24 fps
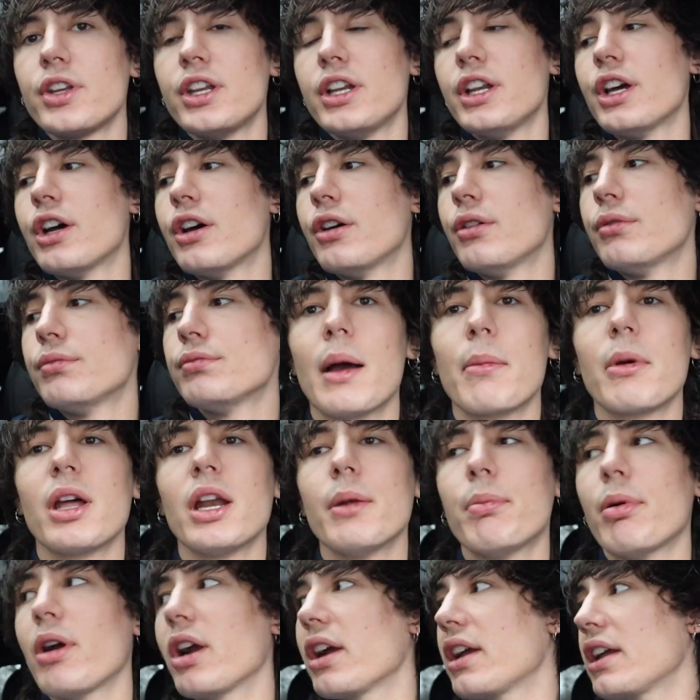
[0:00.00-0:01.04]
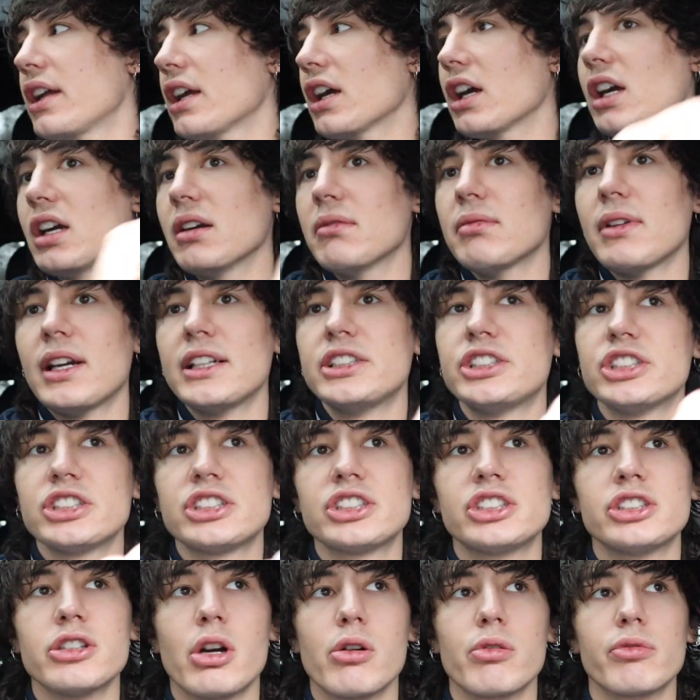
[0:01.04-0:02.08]
You know, I'm gonna park here. I
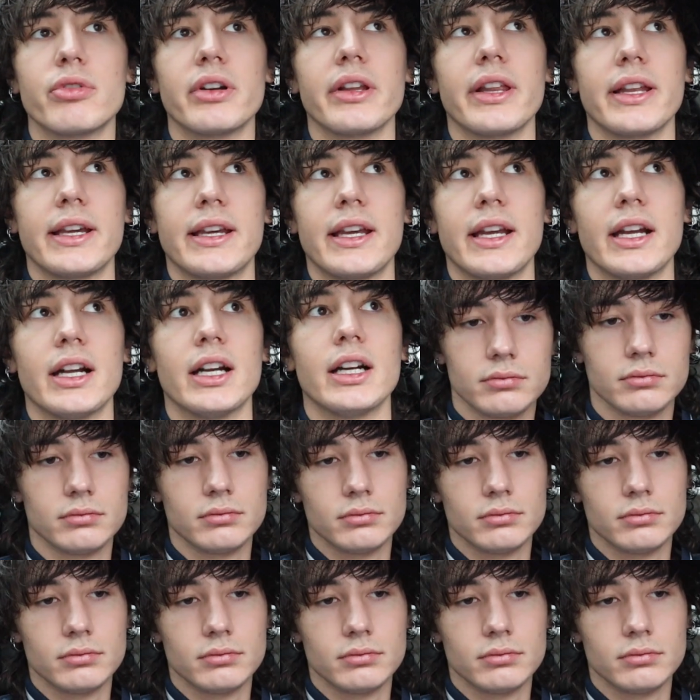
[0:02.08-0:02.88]
just don't really care.